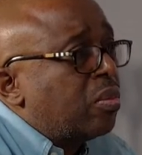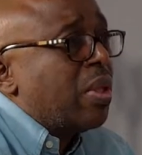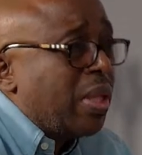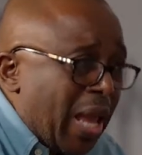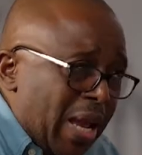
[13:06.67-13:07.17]

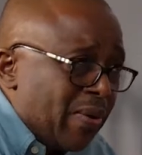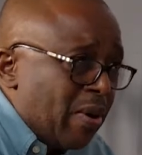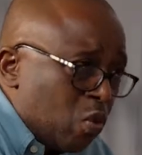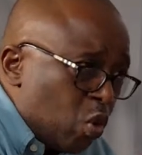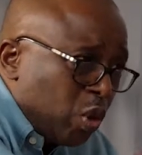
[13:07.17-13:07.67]
The
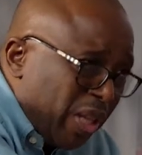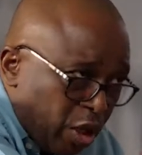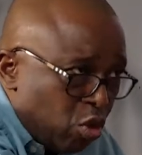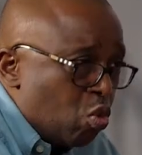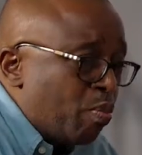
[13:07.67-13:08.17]
aircraft will not
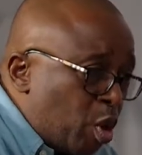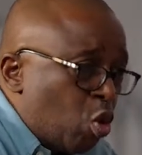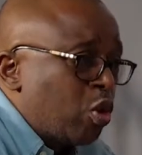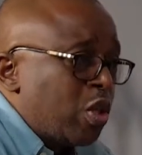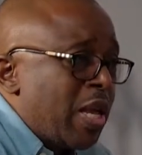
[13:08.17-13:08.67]
take you
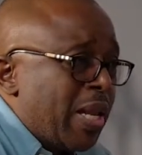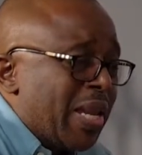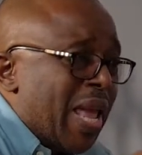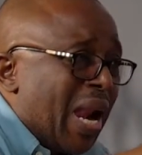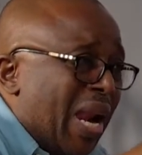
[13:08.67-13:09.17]
because
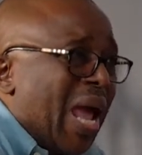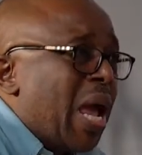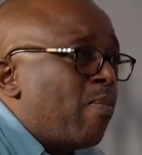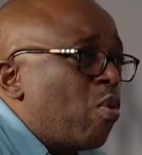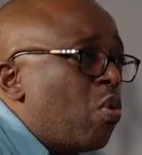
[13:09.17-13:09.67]
they are
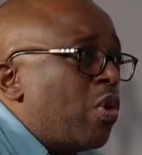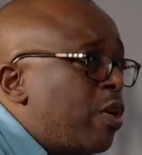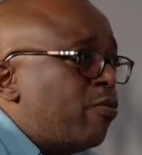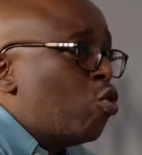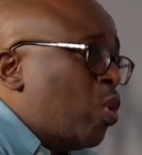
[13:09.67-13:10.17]
liable
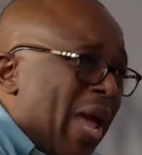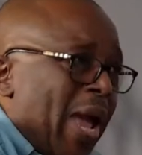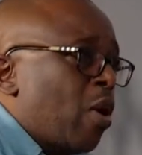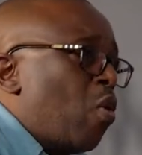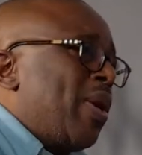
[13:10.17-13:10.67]
if you
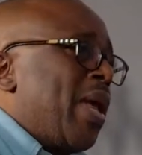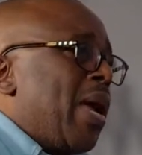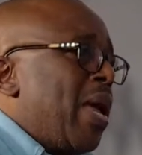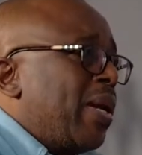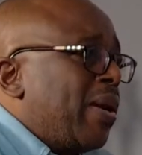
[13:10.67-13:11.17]
die on their
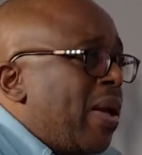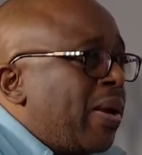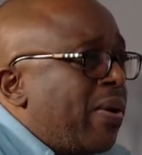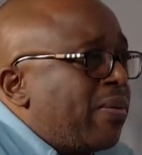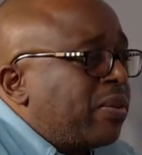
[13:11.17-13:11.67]

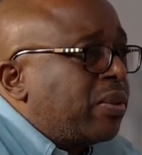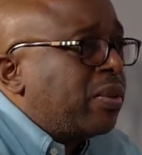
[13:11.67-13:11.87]
aircraft.